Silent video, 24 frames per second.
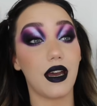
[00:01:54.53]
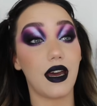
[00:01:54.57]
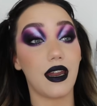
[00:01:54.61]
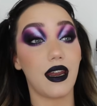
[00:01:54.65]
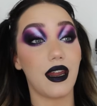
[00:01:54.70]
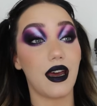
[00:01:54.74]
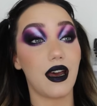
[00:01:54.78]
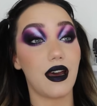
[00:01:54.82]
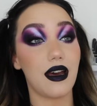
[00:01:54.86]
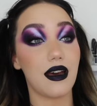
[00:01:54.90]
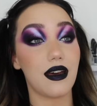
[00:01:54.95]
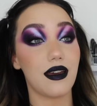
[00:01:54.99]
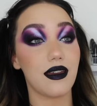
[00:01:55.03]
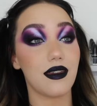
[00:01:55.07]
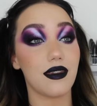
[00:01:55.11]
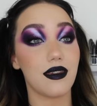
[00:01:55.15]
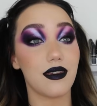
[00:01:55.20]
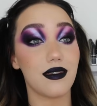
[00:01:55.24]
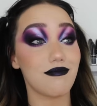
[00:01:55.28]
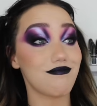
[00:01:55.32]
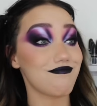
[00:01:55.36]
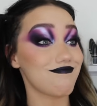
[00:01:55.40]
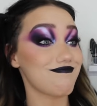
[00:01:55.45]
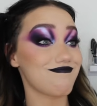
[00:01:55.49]
and
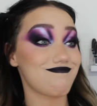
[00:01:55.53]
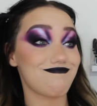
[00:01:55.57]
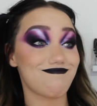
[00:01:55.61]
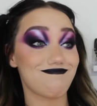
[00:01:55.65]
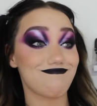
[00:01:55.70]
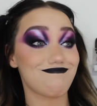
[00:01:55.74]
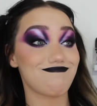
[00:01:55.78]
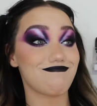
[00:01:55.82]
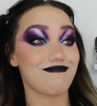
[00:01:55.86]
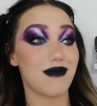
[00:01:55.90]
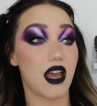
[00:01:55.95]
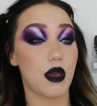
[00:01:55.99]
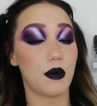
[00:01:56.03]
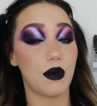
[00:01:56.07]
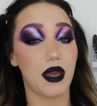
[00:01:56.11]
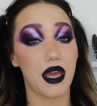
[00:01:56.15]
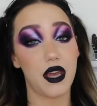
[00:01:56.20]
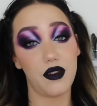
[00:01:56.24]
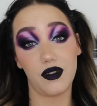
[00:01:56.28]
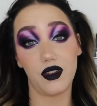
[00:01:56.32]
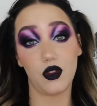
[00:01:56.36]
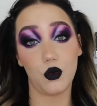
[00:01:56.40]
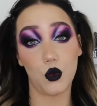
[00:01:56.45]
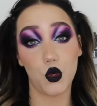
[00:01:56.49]
I'm a
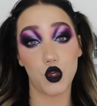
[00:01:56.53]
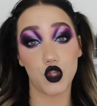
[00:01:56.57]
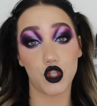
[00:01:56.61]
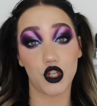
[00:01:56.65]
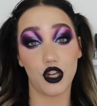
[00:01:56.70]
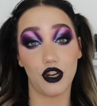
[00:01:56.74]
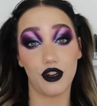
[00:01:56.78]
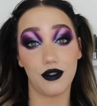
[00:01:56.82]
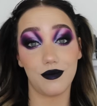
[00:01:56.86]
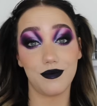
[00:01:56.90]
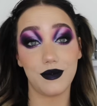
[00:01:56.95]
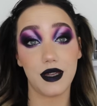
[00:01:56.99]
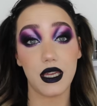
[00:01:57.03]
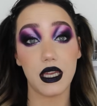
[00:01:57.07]
heavy swatcher.